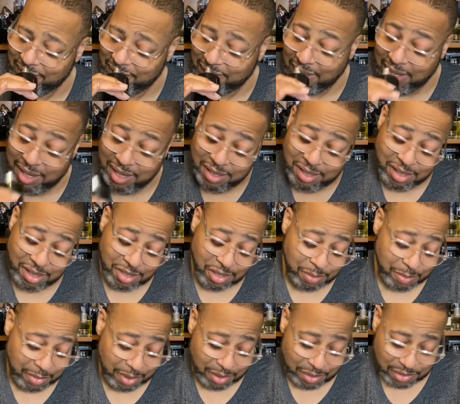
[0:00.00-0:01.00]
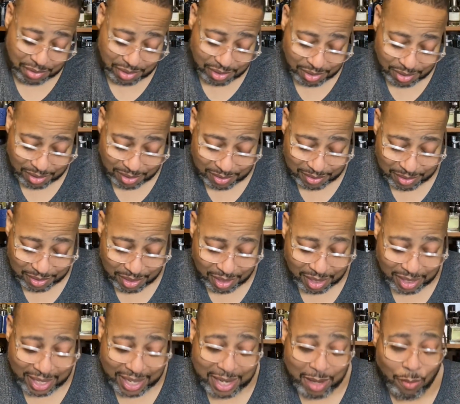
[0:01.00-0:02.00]
It just smells good.
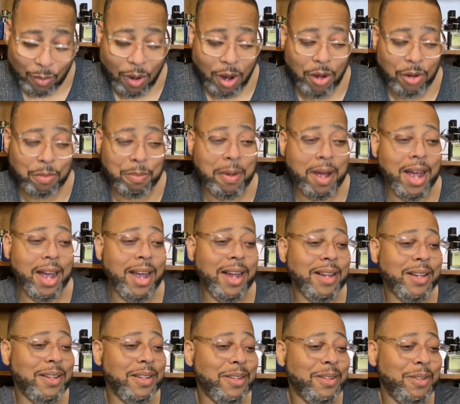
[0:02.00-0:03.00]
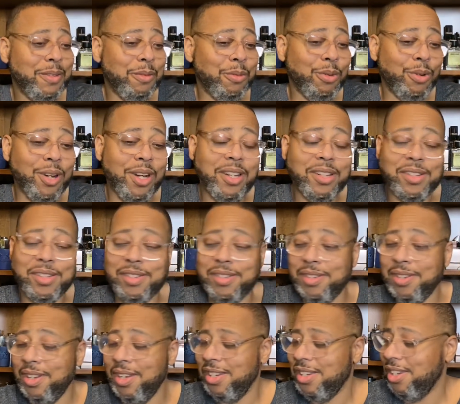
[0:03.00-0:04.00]
Young lady walked by once
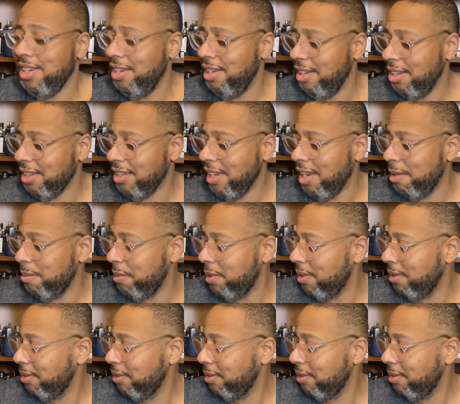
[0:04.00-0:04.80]
and she looked at me.